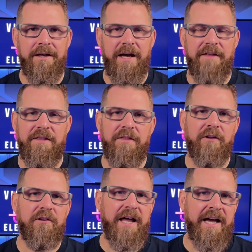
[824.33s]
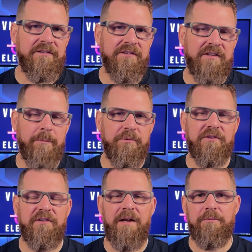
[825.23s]
And then the last step,
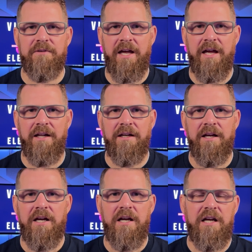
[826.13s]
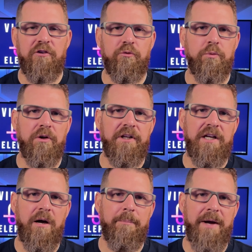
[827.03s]
step 10, is really
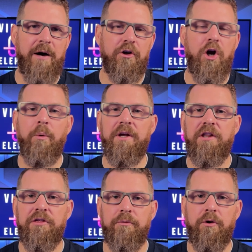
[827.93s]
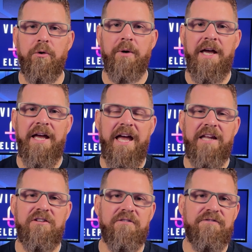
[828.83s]
about going through
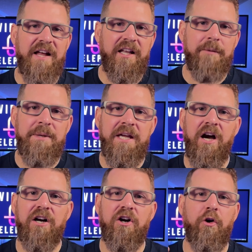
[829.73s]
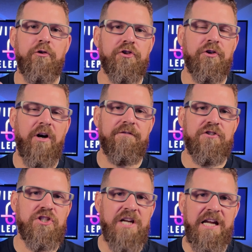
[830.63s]
and developing a culture of
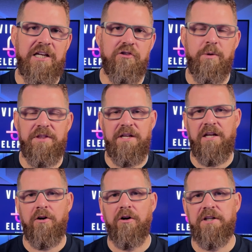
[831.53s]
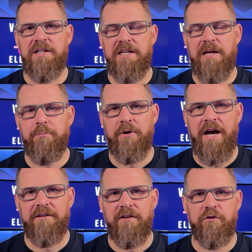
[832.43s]
change within our EA
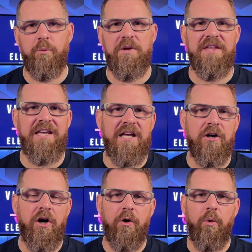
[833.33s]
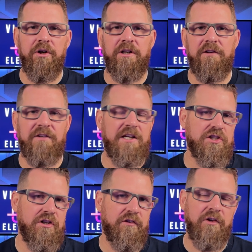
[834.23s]
practice, within our
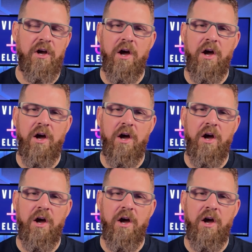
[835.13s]
organizations,